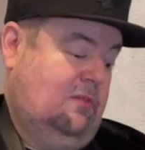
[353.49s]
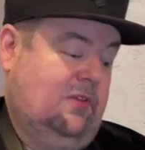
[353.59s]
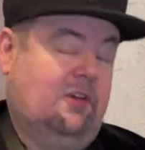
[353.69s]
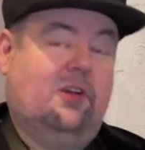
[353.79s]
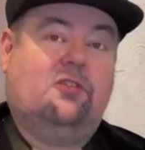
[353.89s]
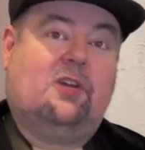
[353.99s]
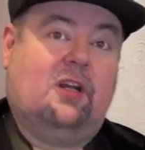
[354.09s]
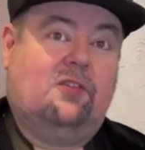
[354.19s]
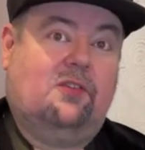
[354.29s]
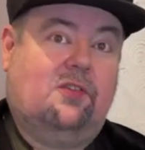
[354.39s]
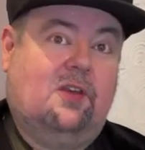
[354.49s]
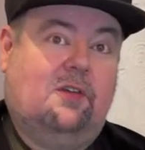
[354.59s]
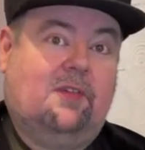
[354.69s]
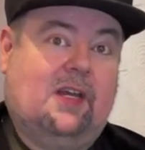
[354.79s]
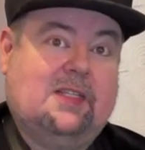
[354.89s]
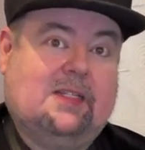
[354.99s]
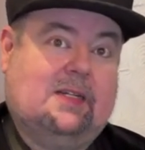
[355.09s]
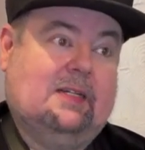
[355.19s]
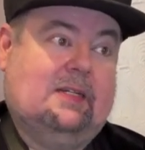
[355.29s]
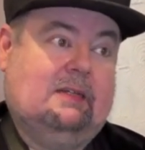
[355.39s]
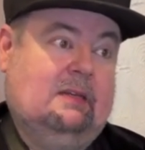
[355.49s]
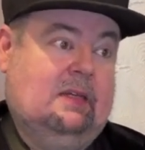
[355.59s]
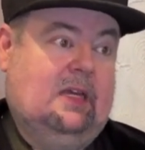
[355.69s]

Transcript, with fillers: fingering charts and stuff, I started.